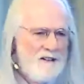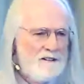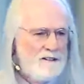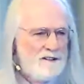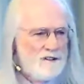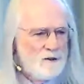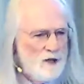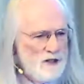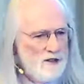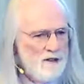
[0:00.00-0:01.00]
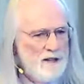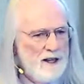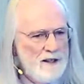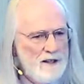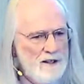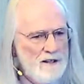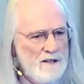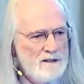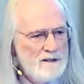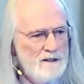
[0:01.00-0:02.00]
situation that is.
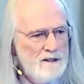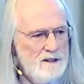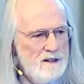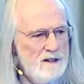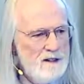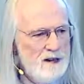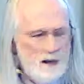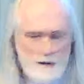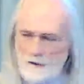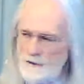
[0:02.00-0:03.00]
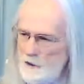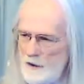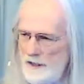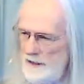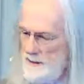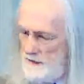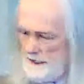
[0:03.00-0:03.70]
I was working